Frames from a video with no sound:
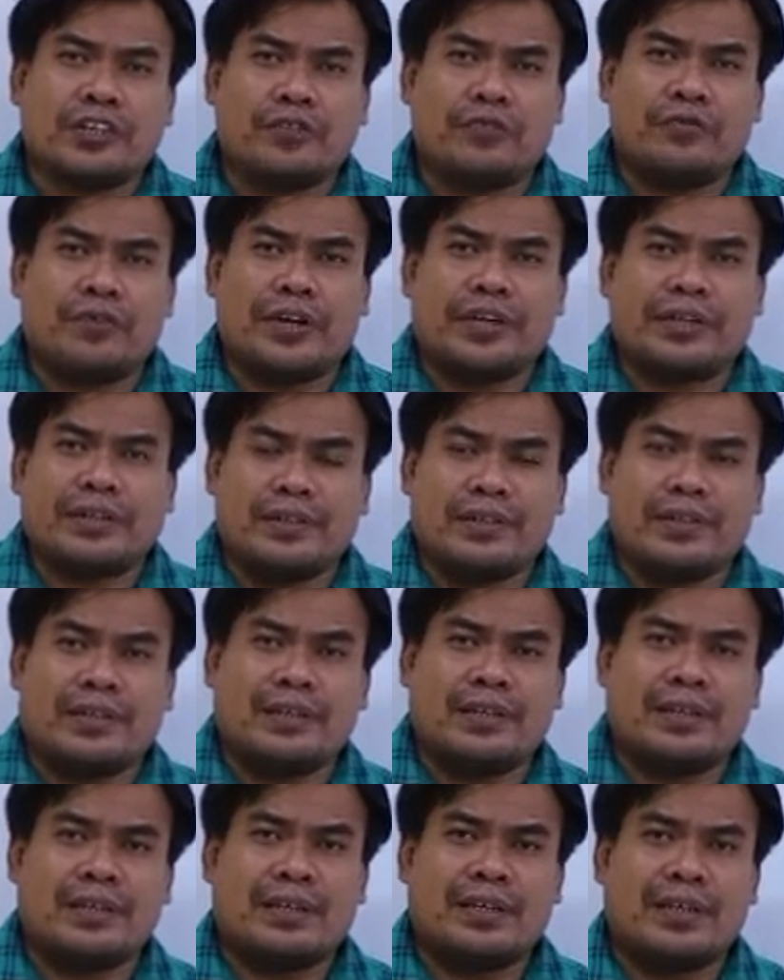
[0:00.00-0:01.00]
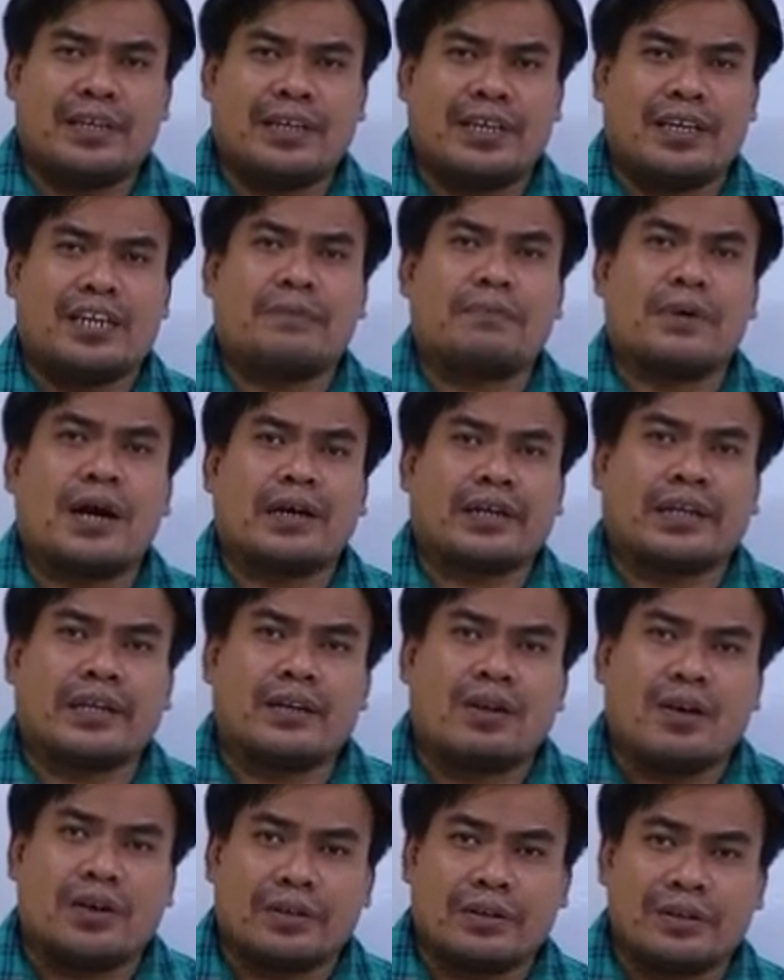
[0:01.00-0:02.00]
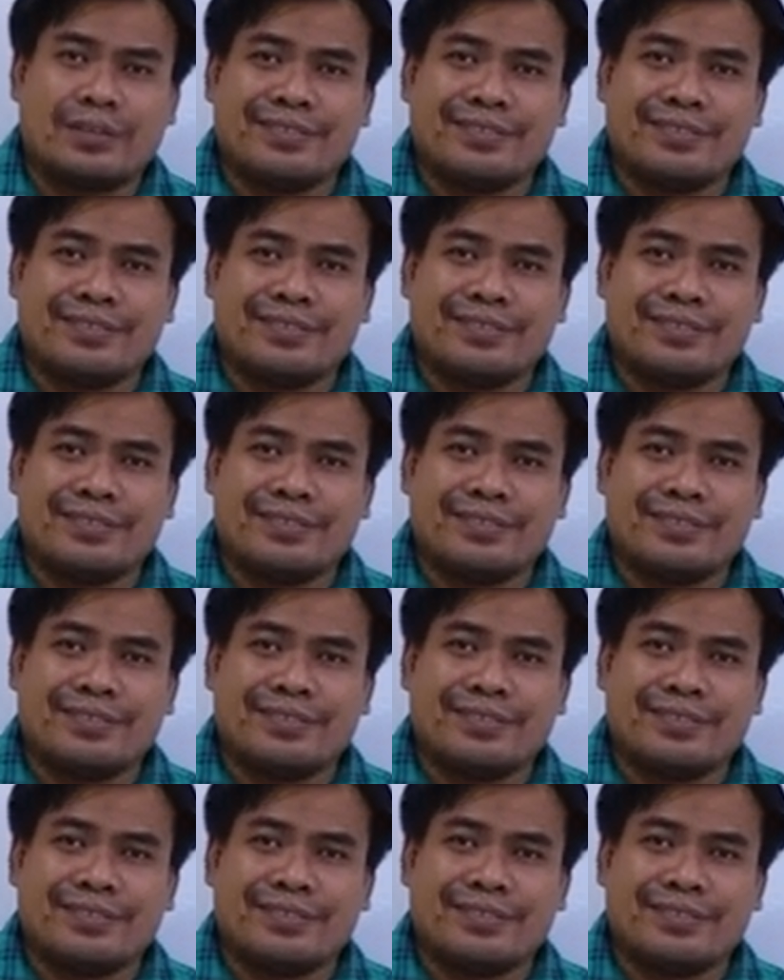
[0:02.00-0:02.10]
your vehicle in a parking lot?